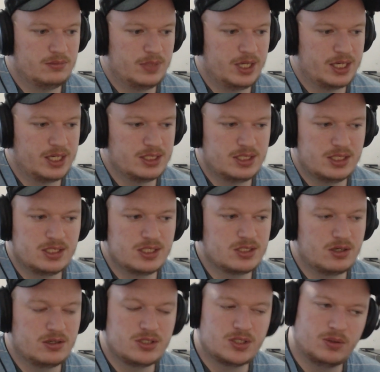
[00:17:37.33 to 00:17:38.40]
I guess this is
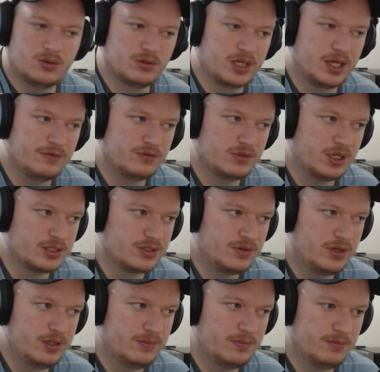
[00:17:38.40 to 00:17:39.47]
also okay for us,
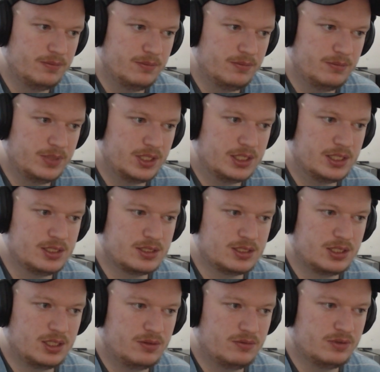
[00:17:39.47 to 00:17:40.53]
right?
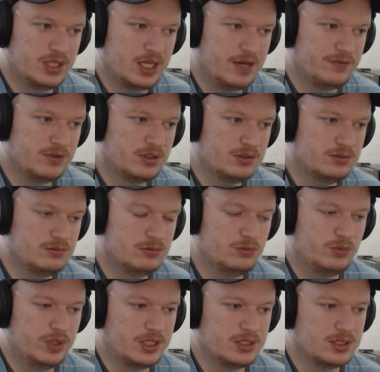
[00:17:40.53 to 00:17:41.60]
Because they don't really have a good
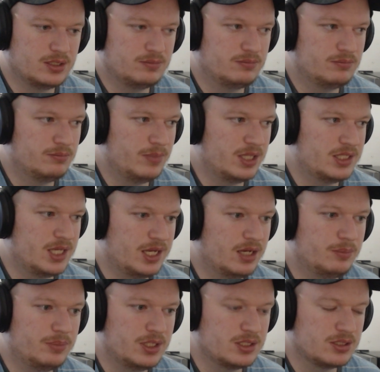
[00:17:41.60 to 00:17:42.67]
way to maintain a
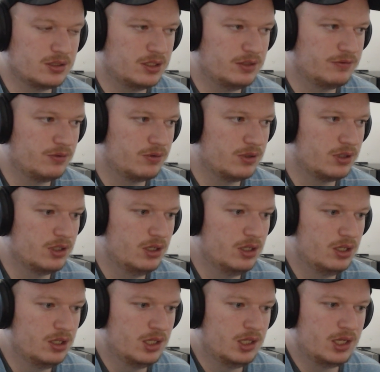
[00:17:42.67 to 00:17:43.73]
piece on d4,
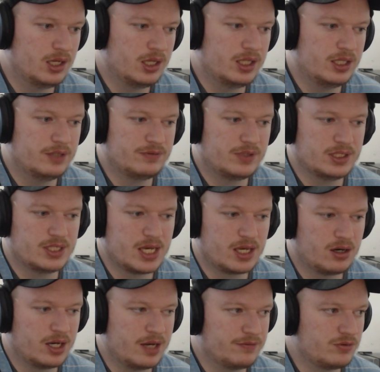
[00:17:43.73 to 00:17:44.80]
and if they take
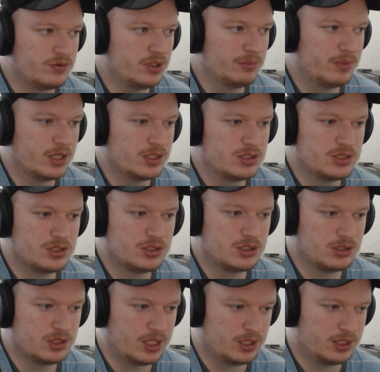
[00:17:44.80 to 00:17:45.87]
on f3 a bunch,
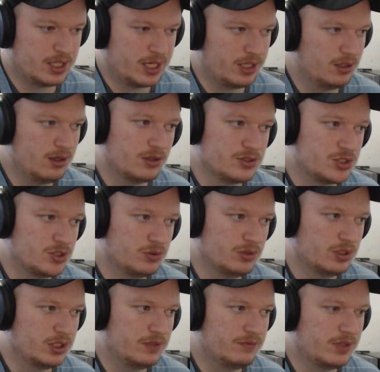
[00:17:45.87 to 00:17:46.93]
then that also
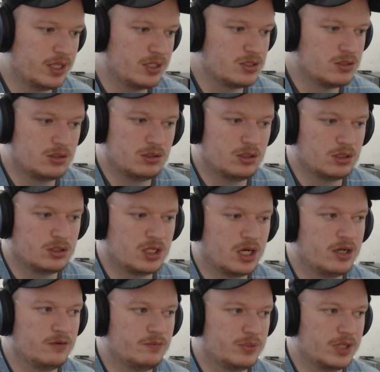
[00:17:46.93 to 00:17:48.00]
alleviates a
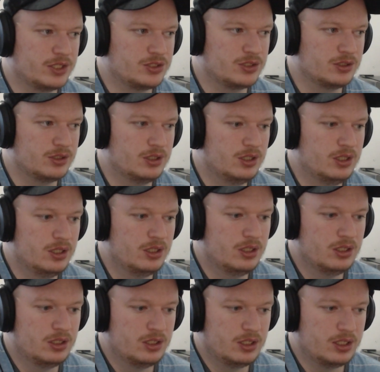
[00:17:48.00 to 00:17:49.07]
ton of pressure
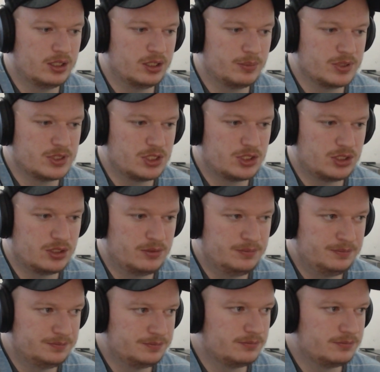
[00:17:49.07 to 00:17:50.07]
in the position,